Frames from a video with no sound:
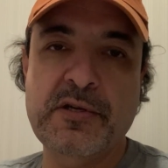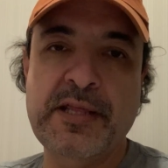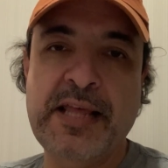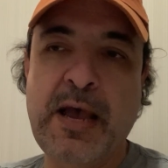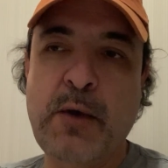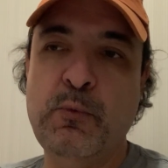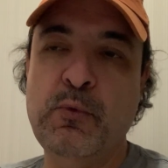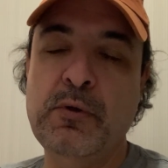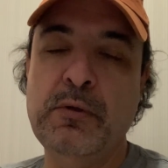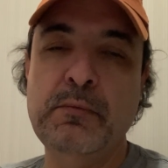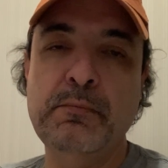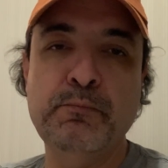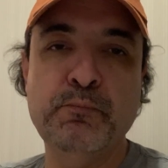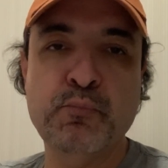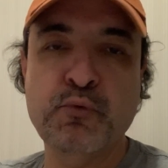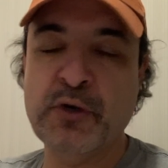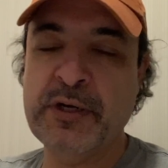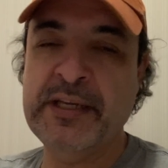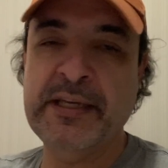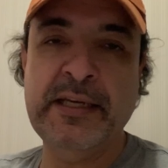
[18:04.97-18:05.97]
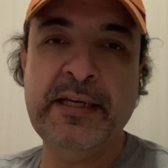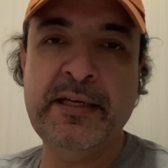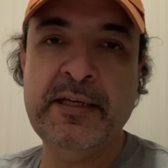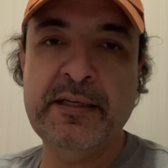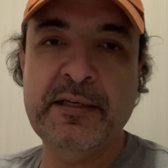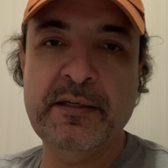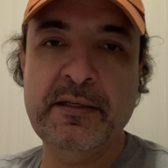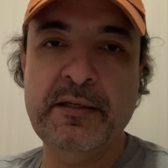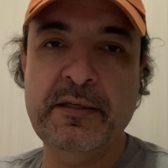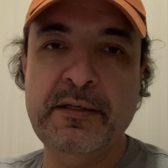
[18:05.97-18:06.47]
that will bring
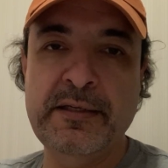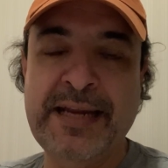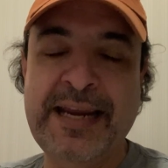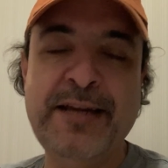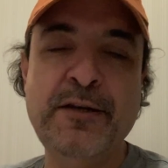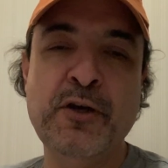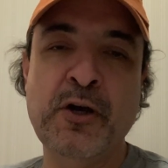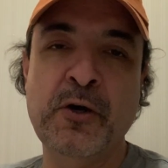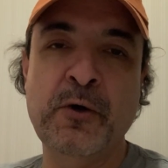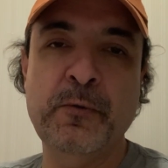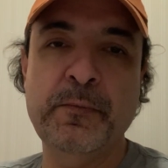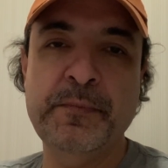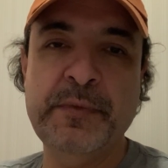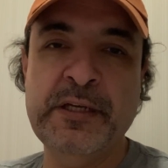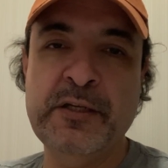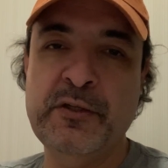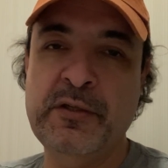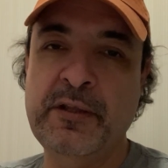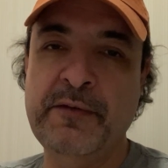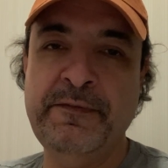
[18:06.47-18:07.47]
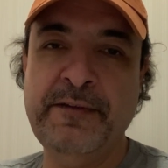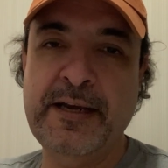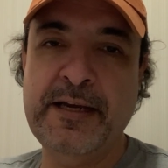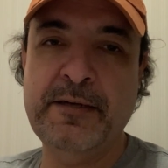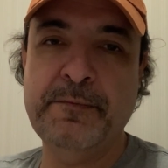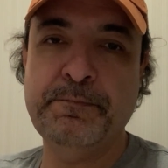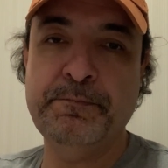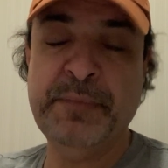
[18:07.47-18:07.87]
in NATO into the fight.